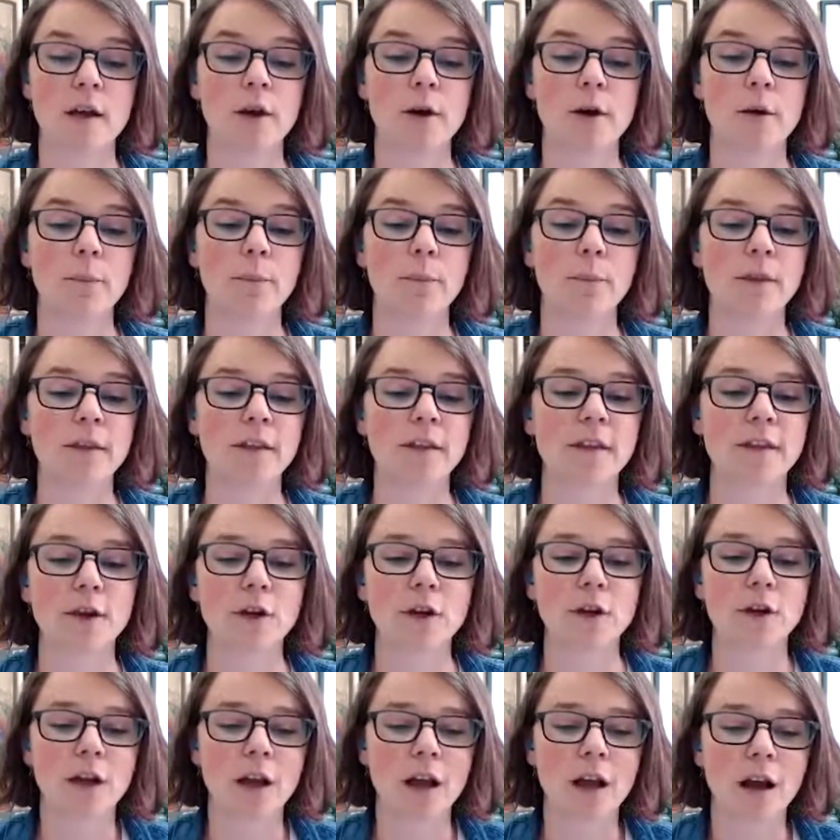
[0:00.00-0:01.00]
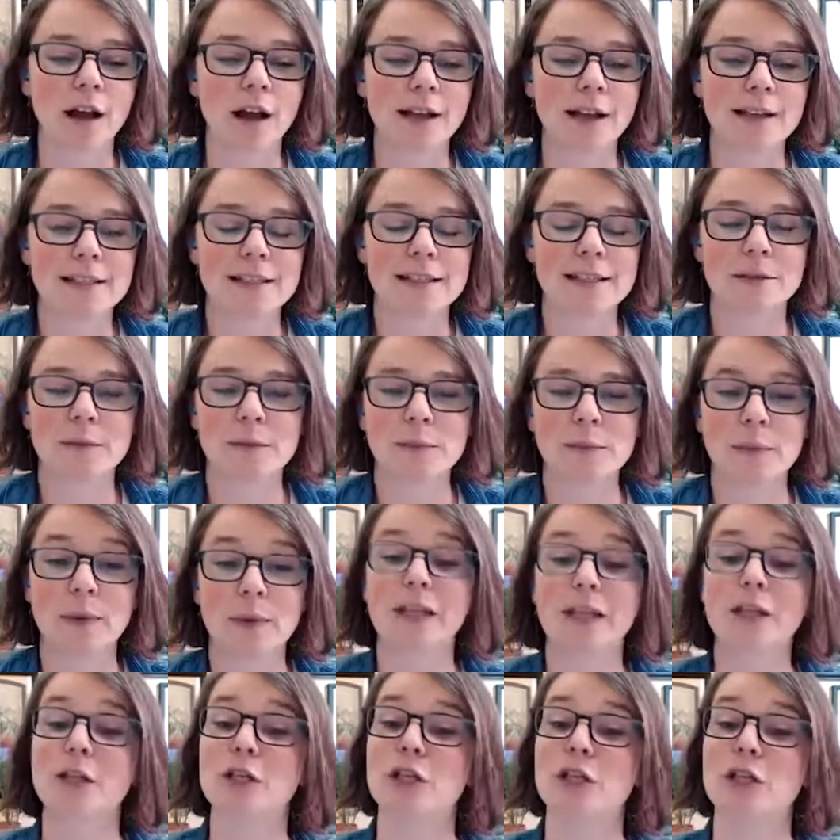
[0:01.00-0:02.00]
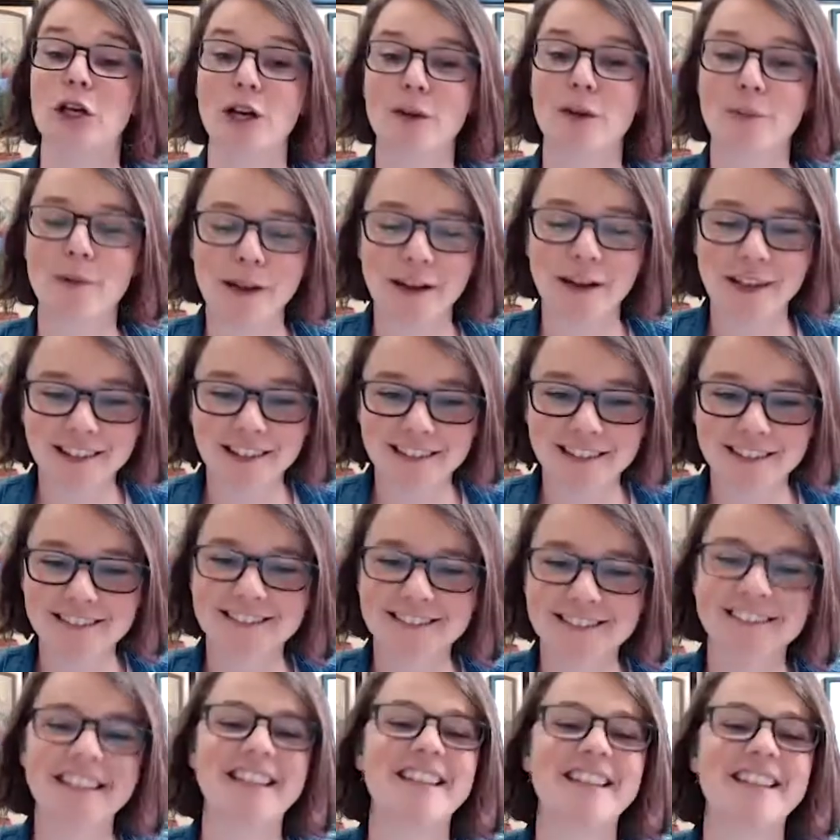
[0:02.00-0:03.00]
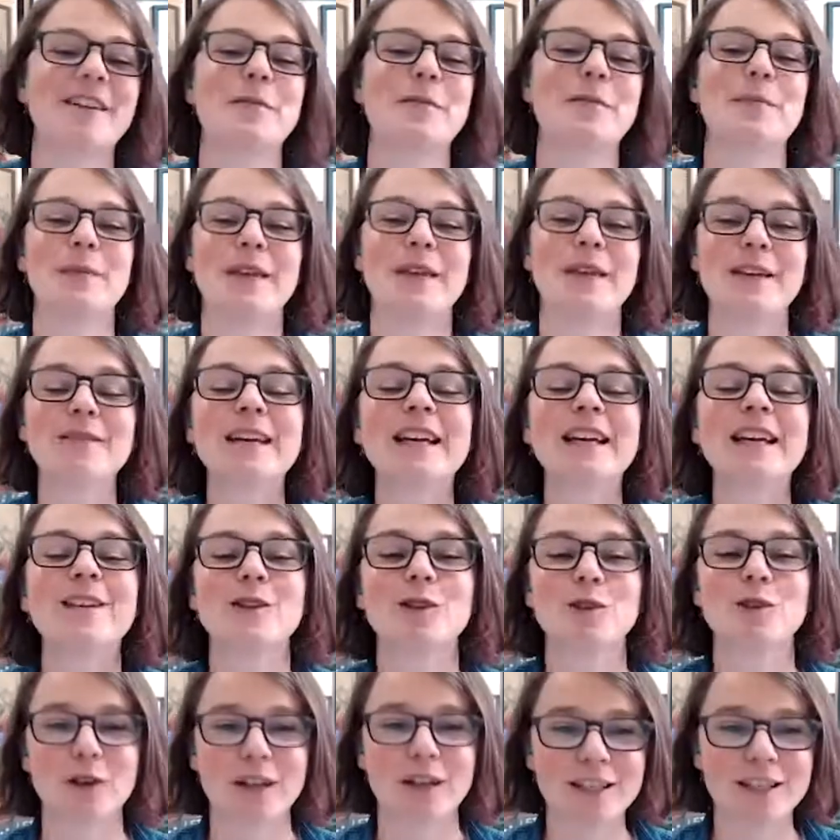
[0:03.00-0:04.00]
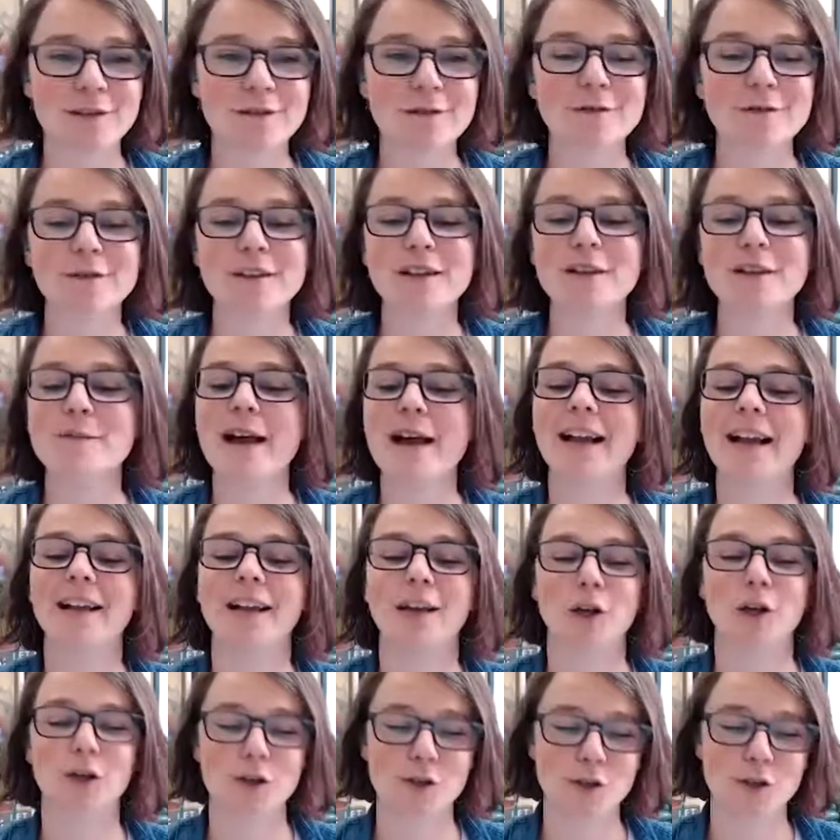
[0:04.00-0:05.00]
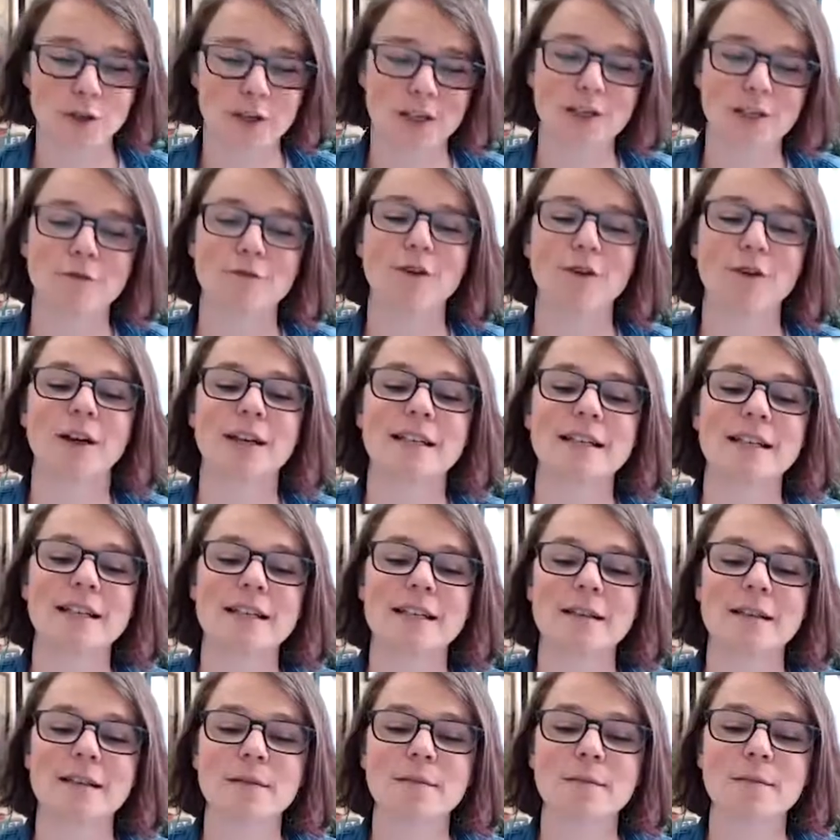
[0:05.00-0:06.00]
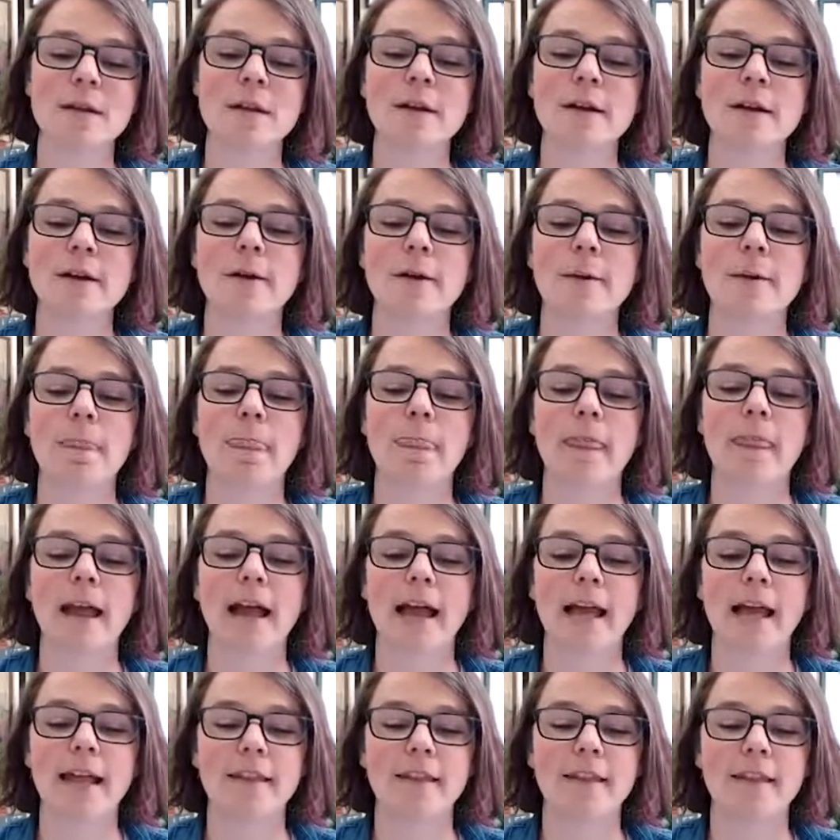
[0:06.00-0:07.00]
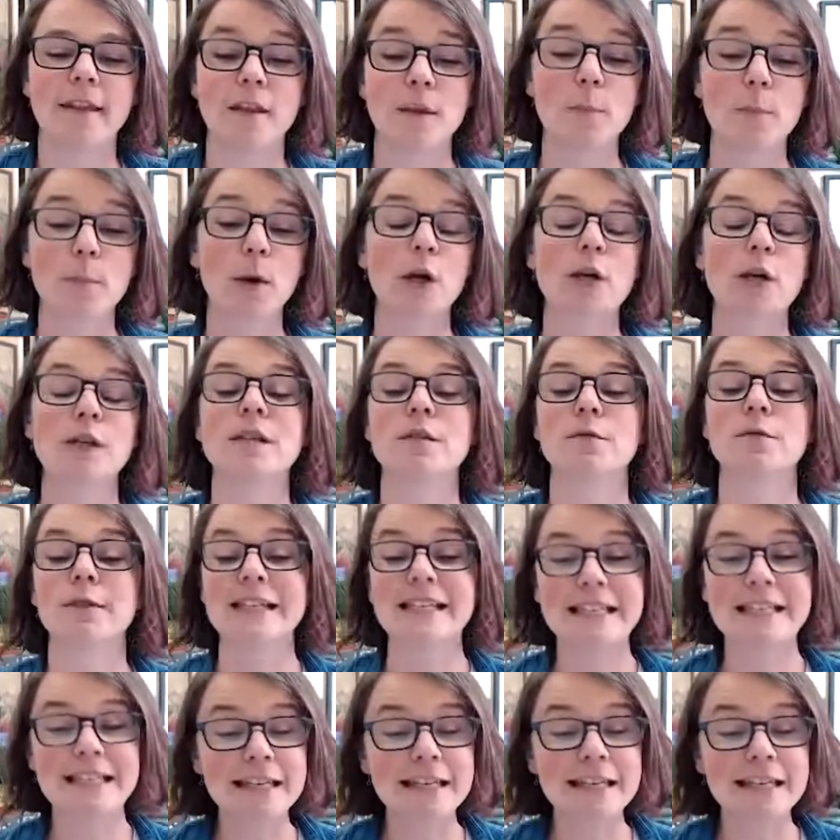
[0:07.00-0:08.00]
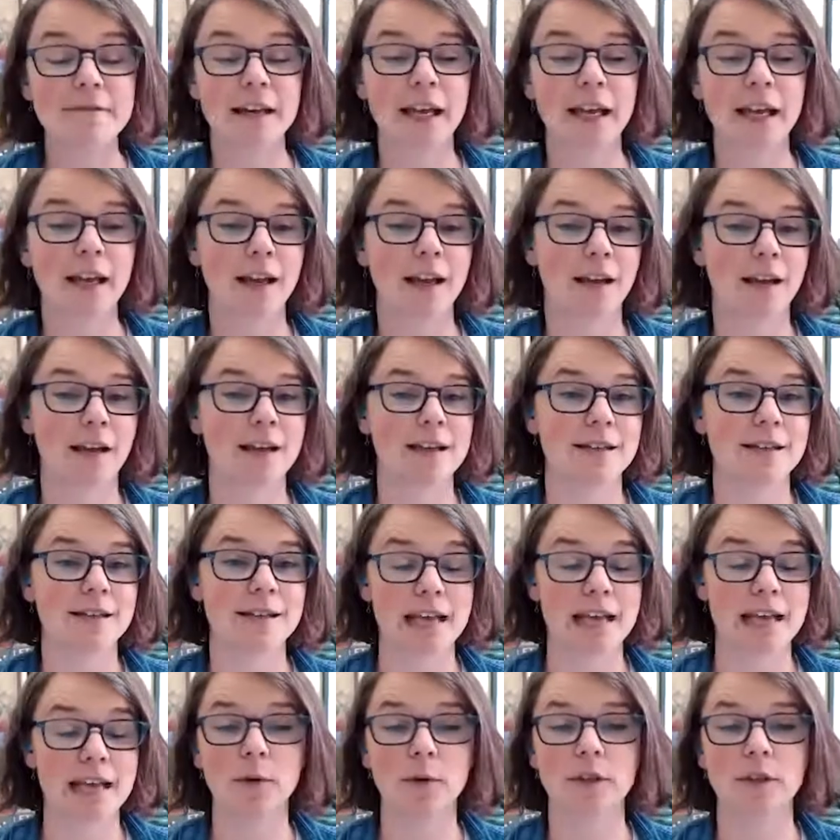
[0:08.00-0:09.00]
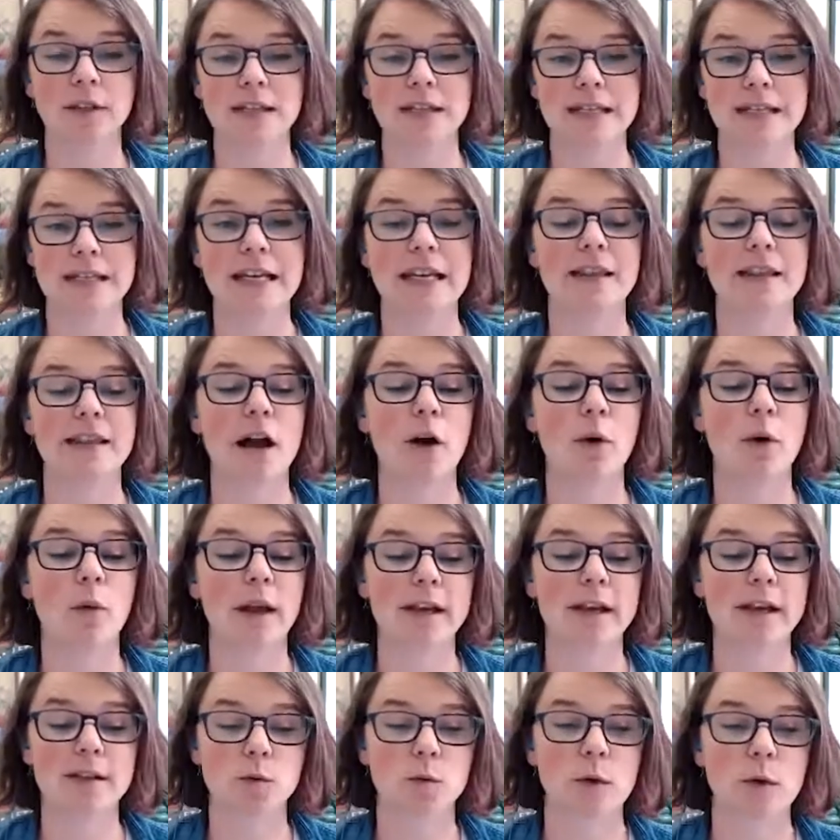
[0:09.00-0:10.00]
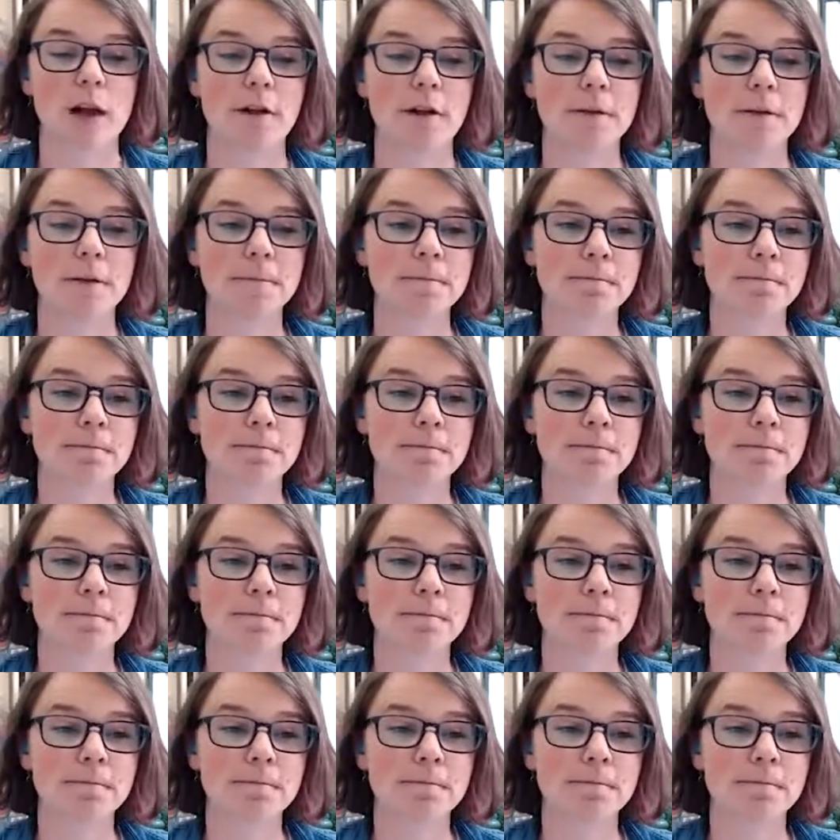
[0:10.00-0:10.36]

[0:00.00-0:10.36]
but that they're not being a jerk about it, that they're giving constructive feedback and constructive criticism, and that the person receiving it is able to see it that way as well.